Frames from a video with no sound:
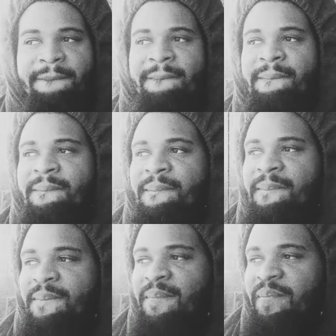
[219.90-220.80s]

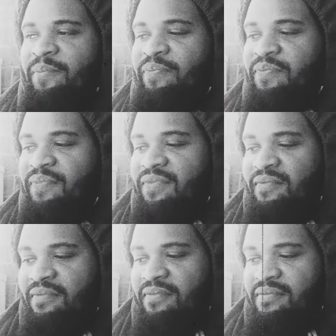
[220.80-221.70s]
(no one is talking)